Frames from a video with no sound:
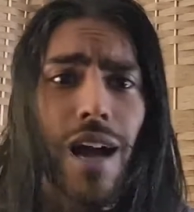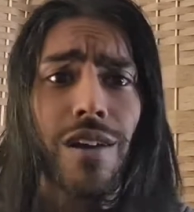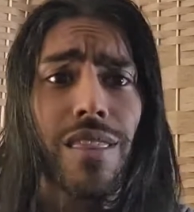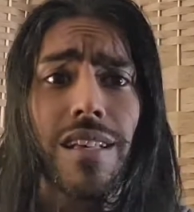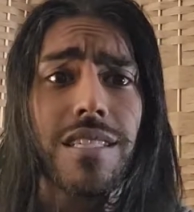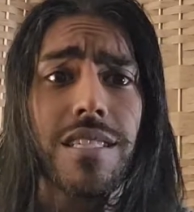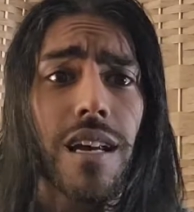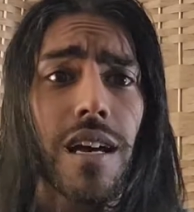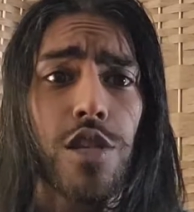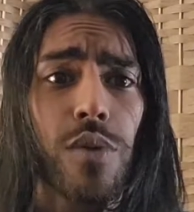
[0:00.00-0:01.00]
How do
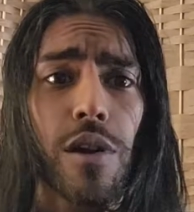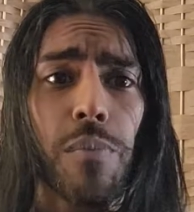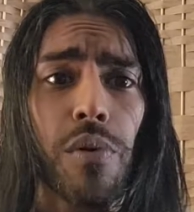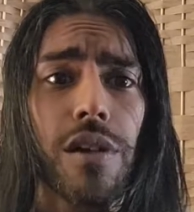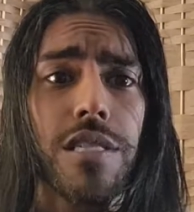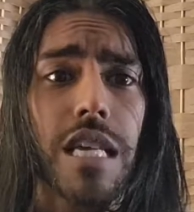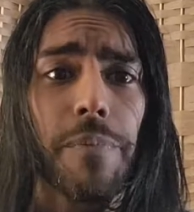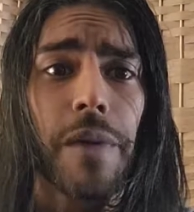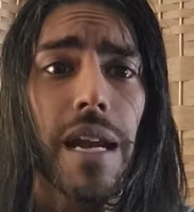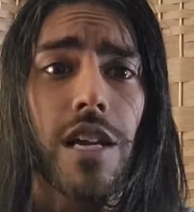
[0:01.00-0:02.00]
these uh, Twitter
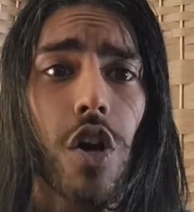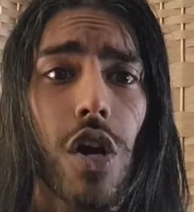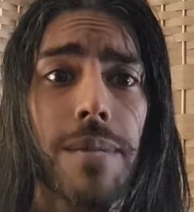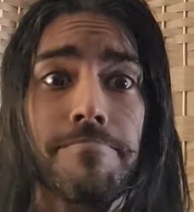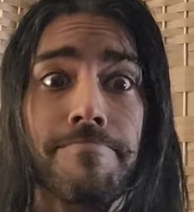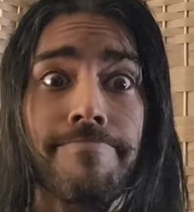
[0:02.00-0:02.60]
employees keep getting caught?